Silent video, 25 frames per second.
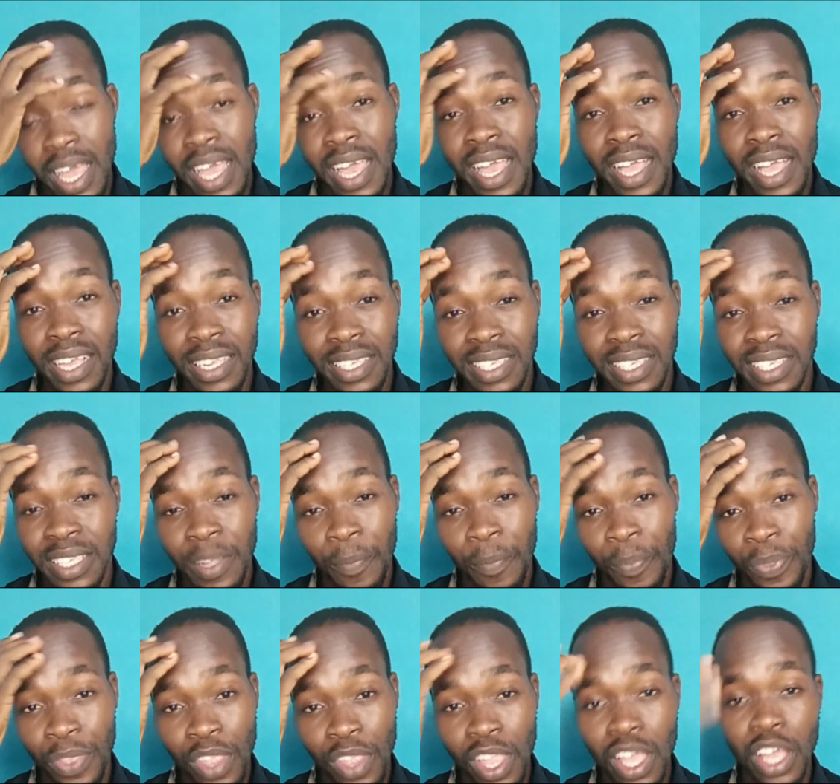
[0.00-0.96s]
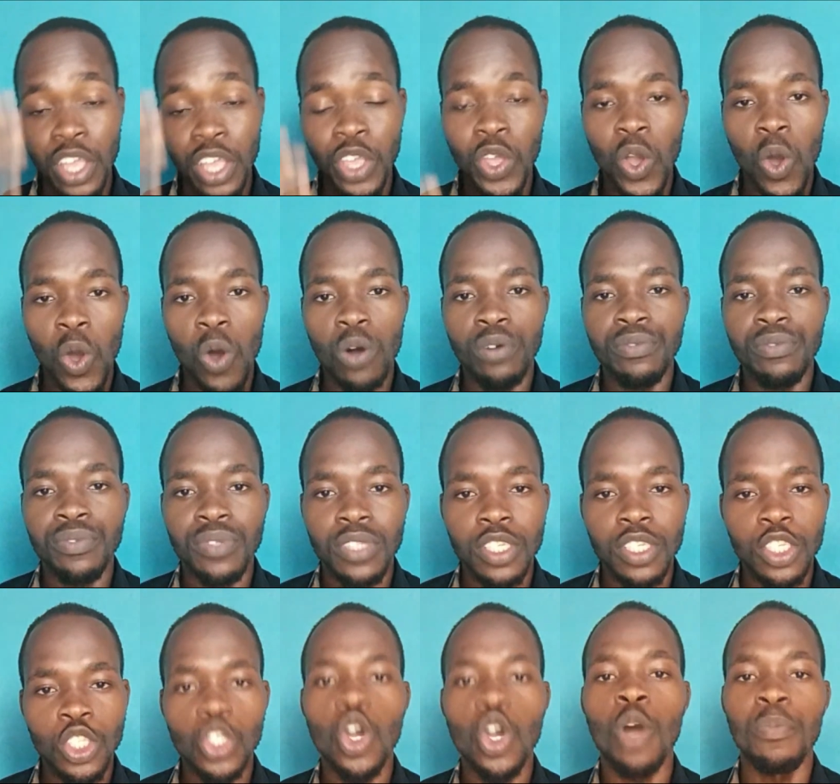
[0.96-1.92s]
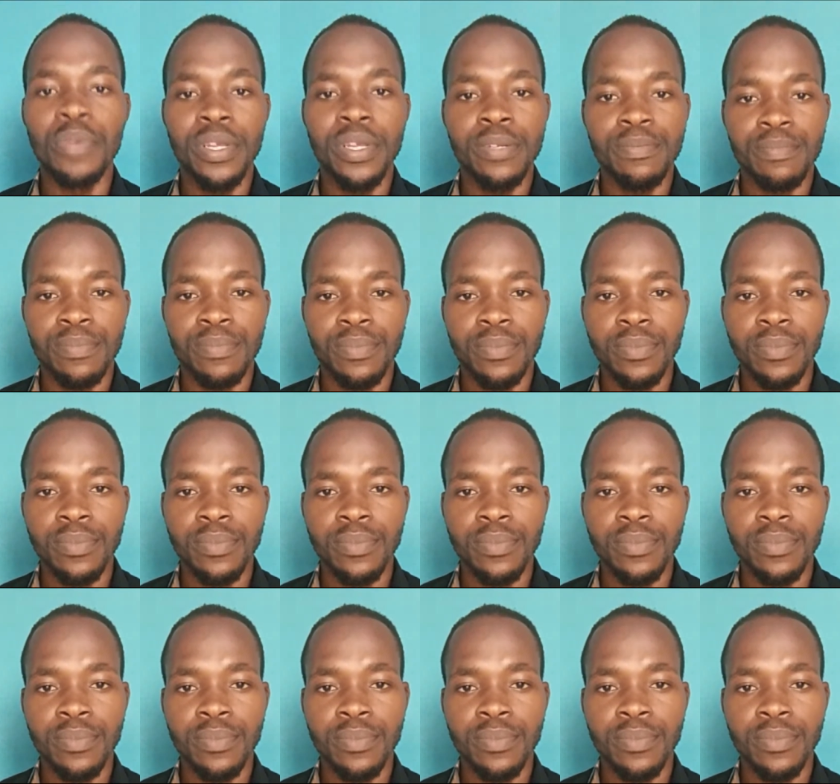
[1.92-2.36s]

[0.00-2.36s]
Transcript: is your tummy.